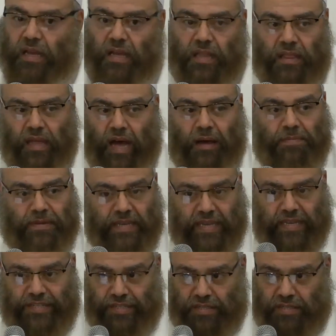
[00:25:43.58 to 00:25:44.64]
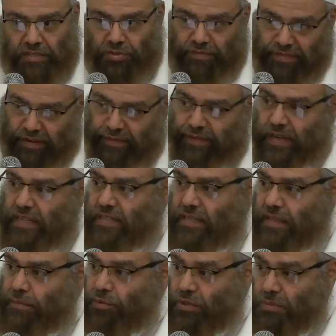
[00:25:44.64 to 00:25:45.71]
The obligations, to fulfill
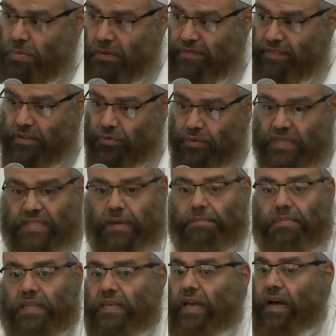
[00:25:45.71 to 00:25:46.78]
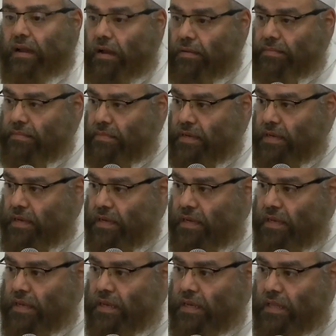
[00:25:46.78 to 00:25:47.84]
it in the most perfect way. Something haram
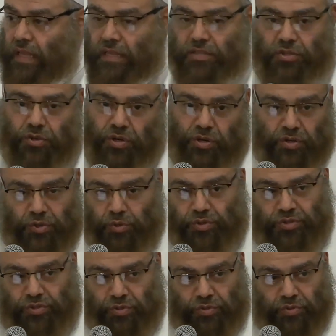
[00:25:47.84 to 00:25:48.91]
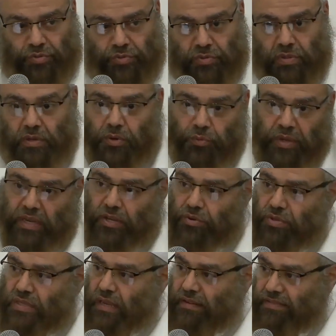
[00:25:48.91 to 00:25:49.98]
that you're used to do. Wean
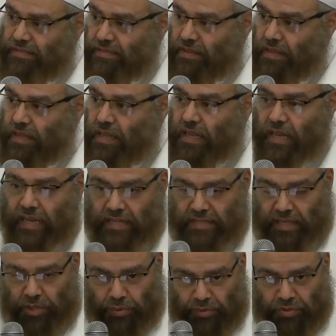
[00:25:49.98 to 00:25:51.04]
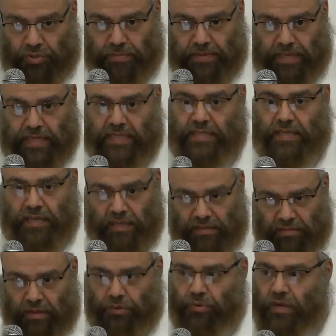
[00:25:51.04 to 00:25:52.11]
yourself. Is it going to be easy?
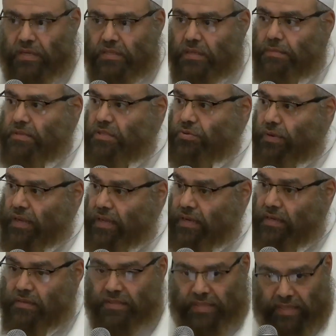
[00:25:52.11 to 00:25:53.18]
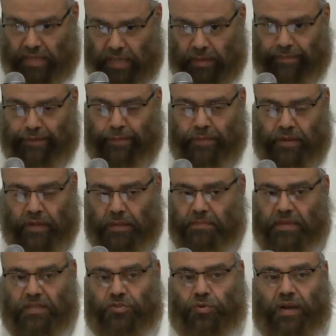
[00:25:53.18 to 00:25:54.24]
It requires some struggle. Seek help from
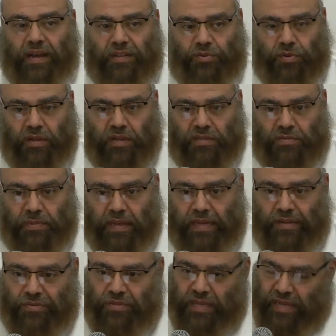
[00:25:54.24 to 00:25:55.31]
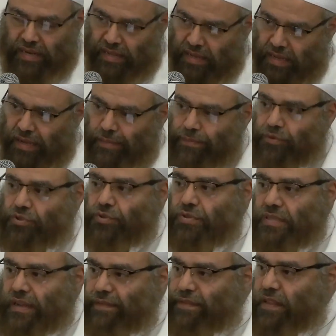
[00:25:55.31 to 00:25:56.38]
Allah. Make dua to Allah subhanahu wa ta'ala. Put
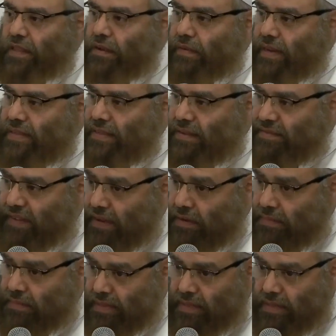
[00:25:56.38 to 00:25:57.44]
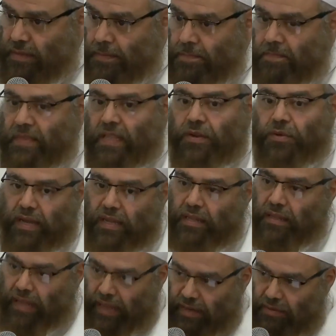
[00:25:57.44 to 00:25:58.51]
yourself in the right environment.
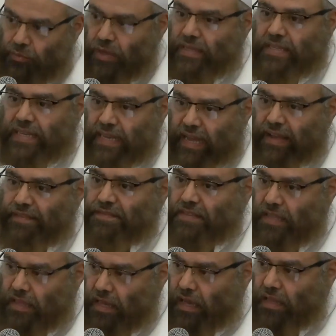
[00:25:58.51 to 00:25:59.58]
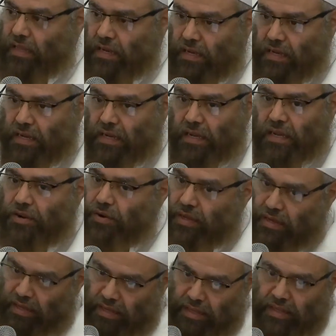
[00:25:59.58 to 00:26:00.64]
Right? And one day after the other,
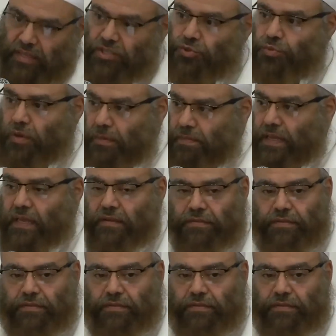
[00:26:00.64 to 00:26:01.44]
right, this will